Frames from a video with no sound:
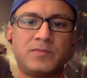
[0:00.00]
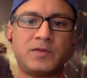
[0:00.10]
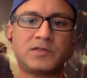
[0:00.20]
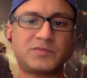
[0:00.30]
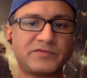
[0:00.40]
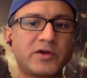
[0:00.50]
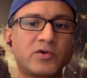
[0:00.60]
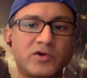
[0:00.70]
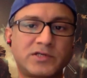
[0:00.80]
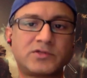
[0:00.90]
specifically
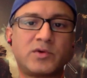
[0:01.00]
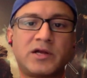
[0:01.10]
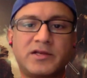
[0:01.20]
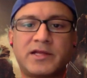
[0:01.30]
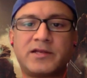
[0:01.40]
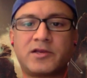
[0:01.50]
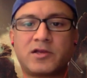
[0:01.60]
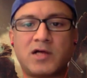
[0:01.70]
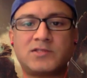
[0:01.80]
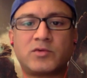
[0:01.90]
with regards to unintended
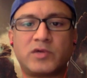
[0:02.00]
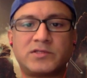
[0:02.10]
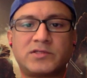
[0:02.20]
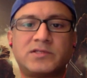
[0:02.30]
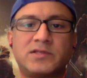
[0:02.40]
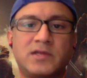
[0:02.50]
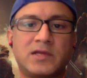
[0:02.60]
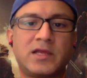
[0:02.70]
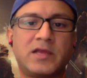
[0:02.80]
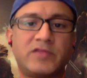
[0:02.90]
consequences and
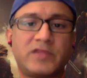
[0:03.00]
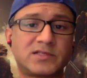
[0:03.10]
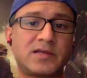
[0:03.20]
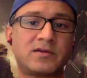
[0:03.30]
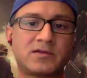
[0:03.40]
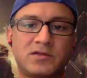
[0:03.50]
even things like,